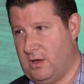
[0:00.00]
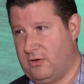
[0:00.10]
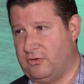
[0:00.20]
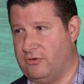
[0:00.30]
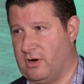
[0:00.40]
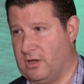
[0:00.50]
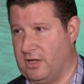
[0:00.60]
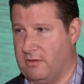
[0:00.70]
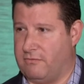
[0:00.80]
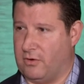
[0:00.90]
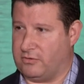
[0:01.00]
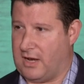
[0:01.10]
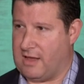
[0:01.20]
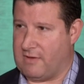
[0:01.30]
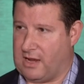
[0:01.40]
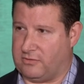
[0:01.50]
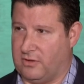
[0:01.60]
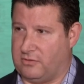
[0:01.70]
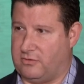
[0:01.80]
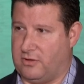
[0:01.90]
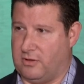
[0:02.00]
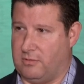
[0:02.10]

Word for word: So generally, the folks that have access to,